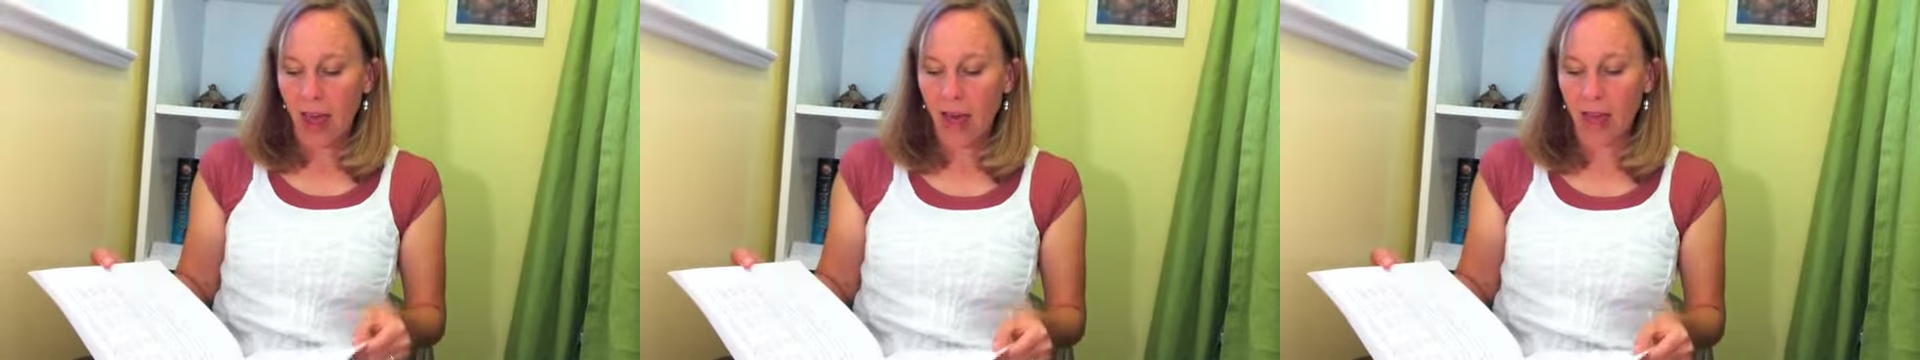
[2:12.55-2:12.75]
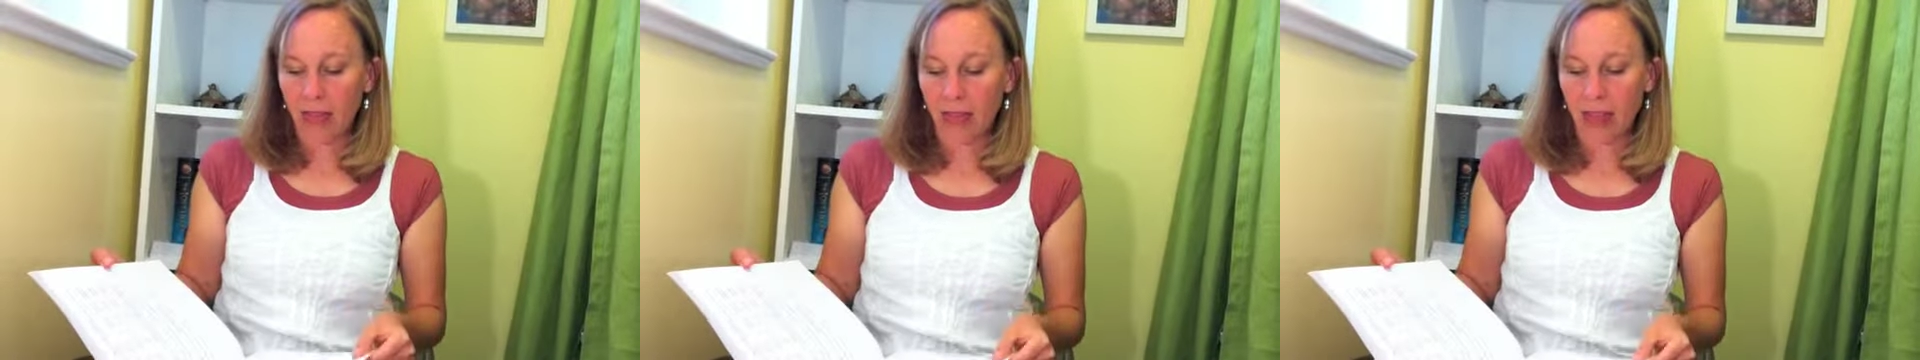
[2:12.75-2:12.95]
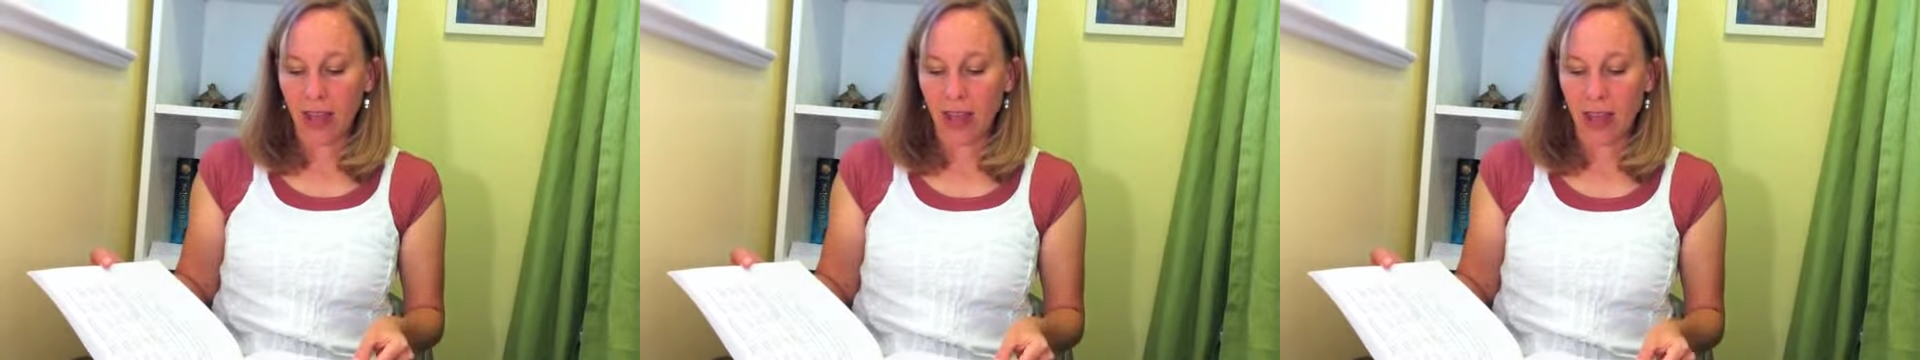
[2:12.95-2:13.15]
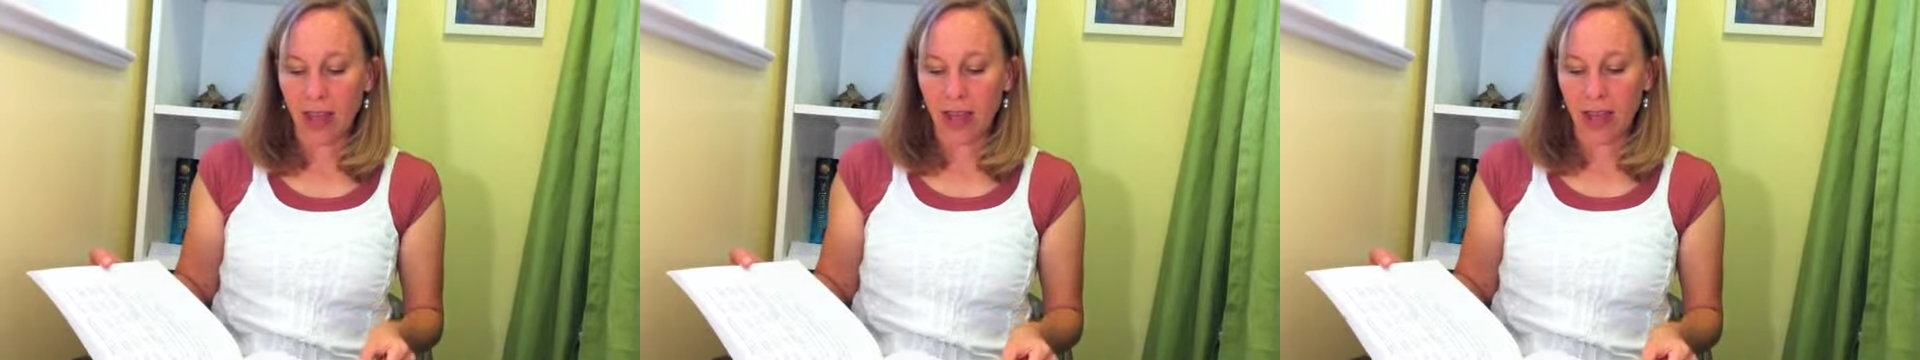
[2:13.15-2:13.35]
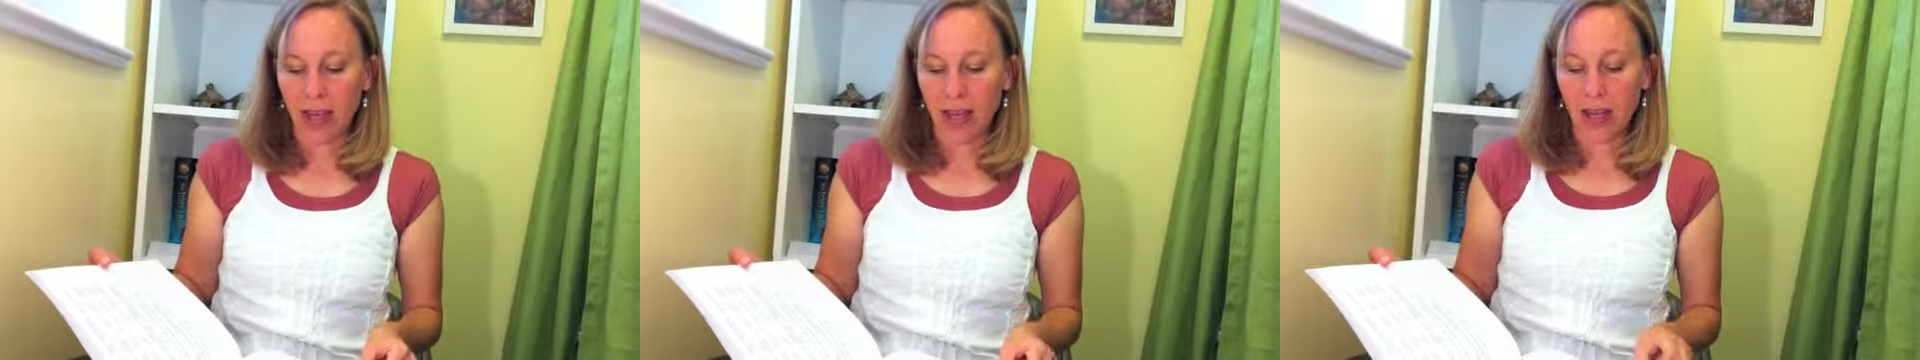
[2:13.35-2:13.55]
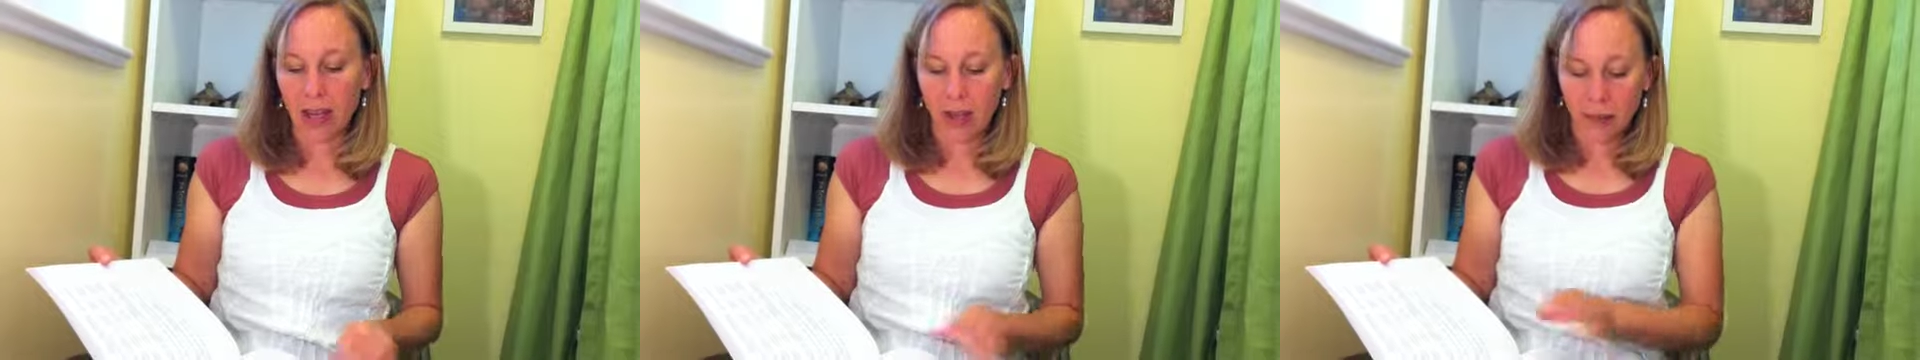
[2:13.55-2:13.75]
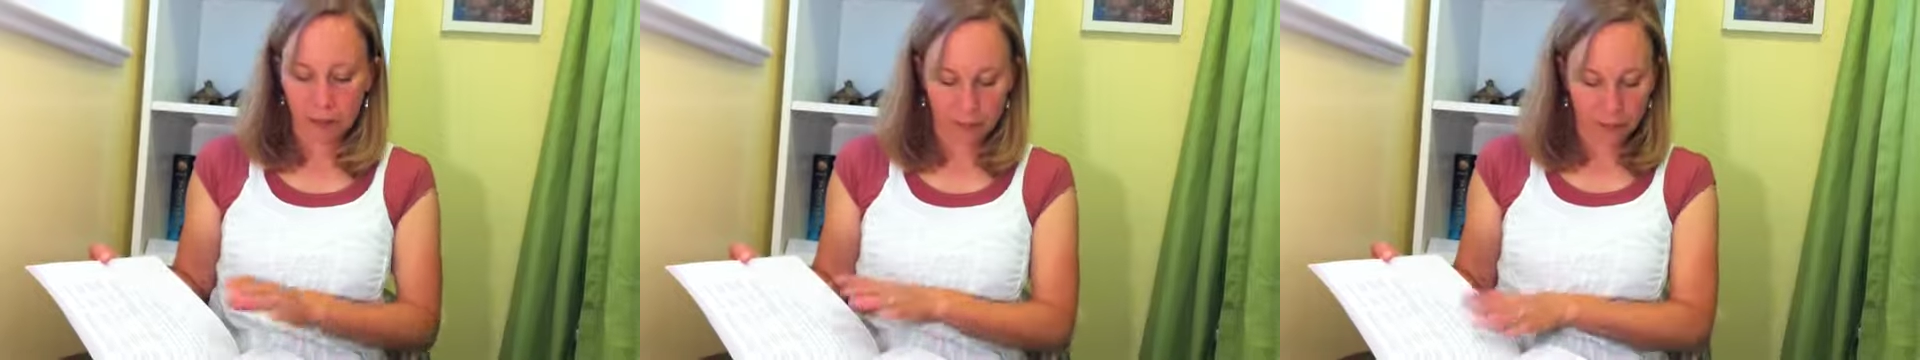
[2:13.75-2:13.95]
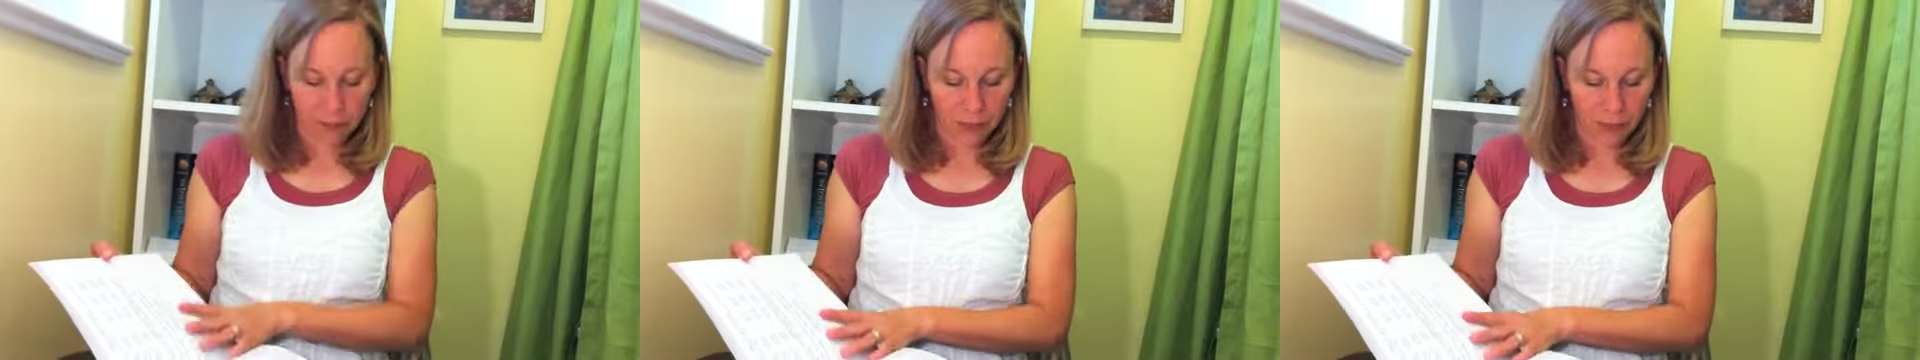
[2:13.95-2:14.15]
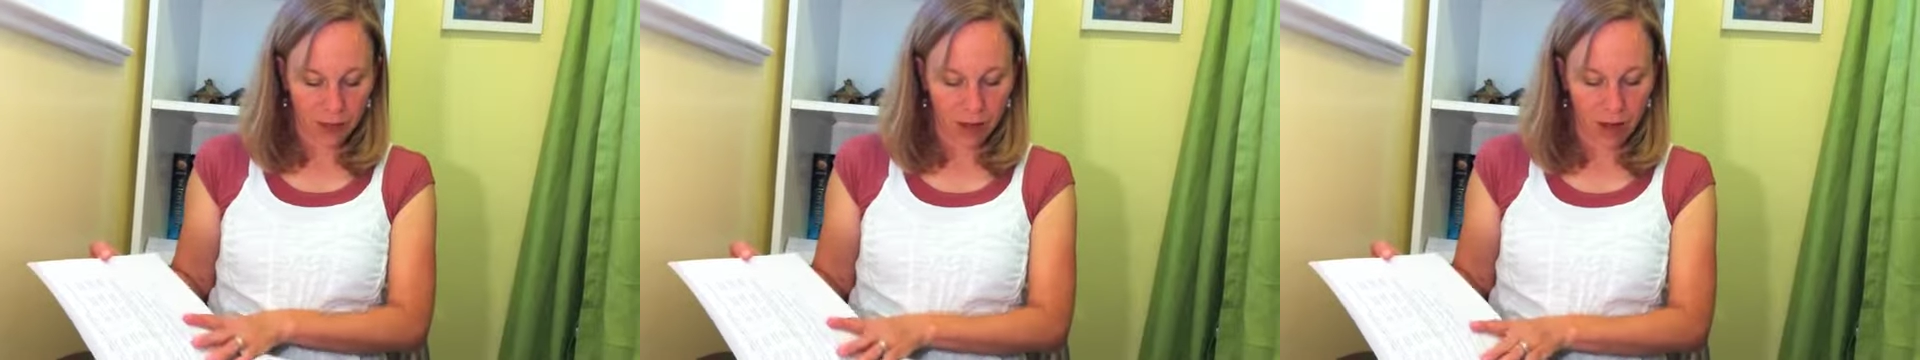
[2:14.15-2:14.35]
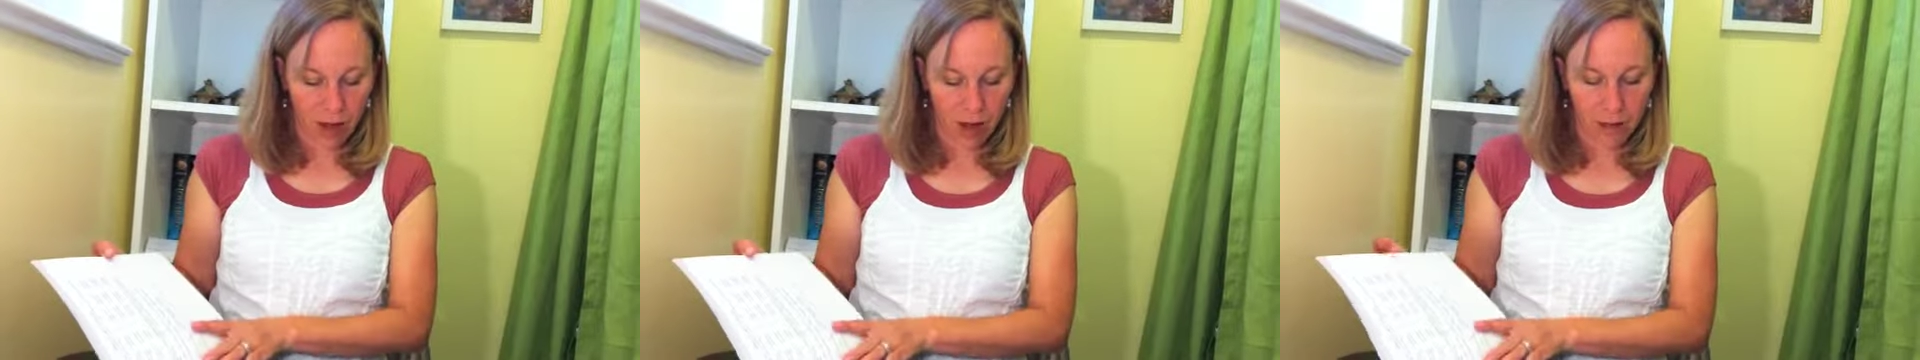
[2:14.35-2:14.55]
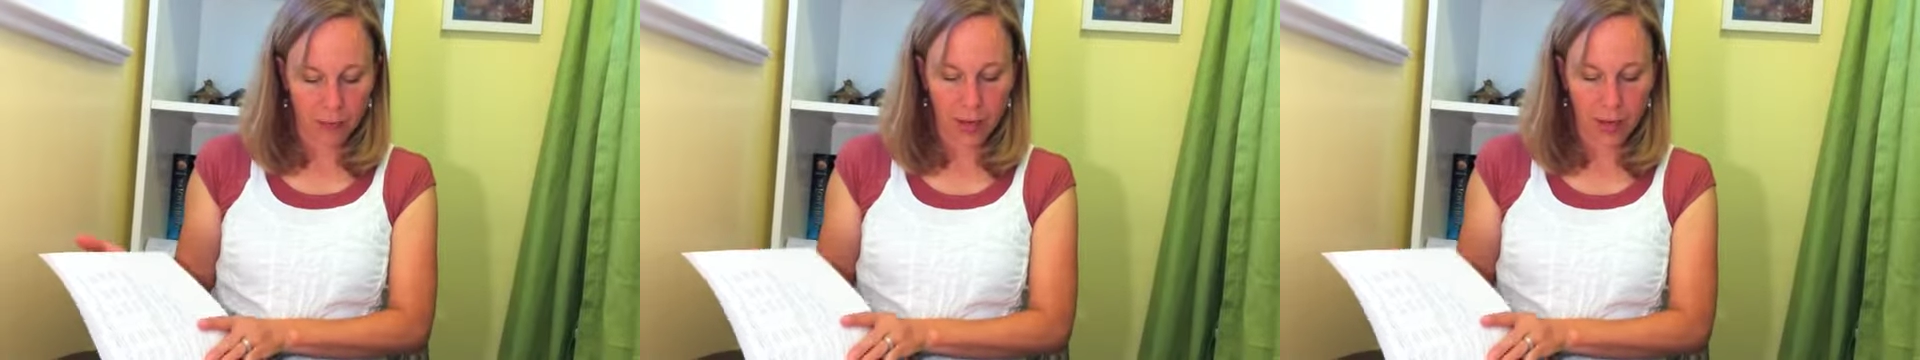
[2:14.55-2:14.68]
And then on